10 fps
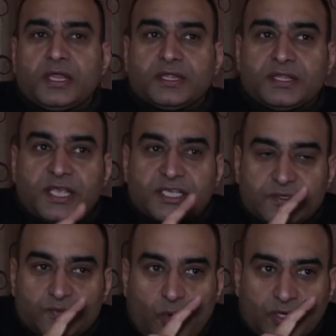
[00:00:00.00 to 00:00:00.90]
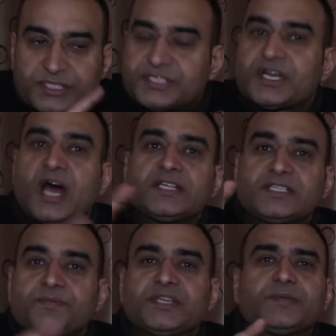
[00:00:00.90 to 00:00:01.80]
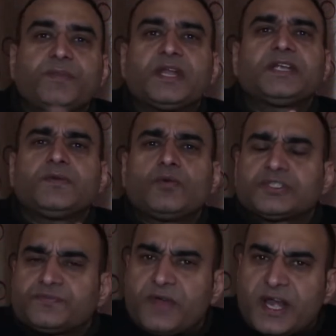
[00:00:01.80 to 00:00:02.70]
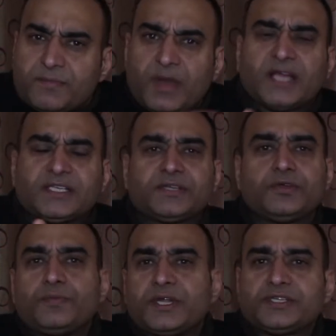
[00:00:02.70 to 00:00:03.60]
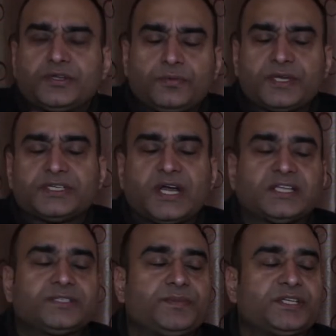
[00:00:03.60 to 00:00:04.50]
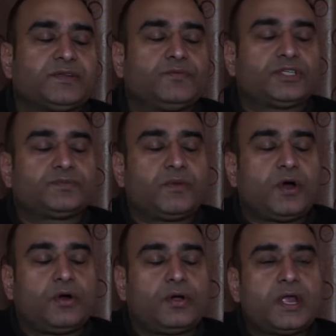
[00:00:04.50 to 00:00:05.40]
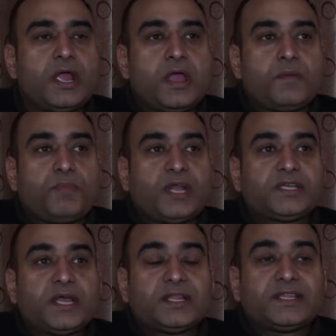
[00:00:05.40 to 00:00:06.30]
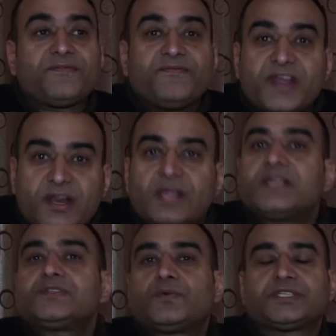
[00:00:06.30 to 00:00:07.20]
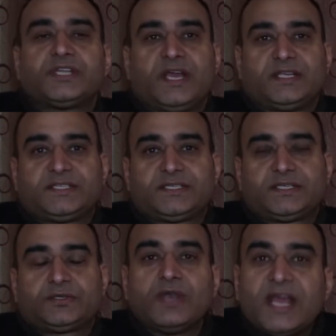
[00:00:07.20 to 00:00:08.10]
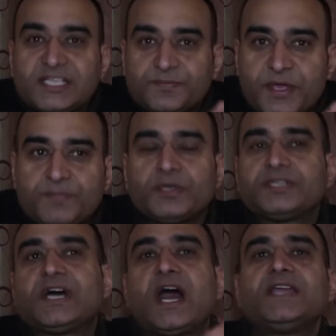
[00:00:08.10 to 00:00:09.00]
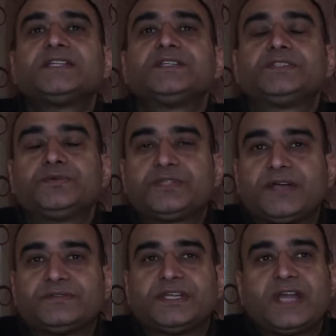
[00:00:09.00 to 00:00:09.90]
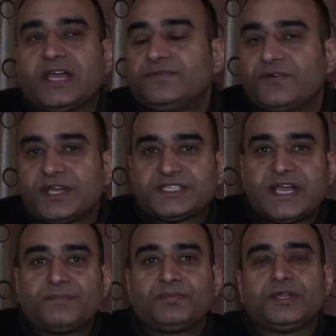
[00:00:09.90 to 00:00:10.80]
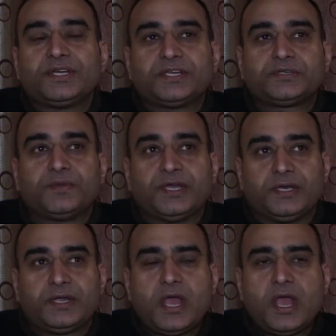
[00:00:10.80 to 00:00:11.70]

this was transmissibility was very much human to human transmission was more, but the virulence was less. So less people died in 2009, for example, in Kashmir.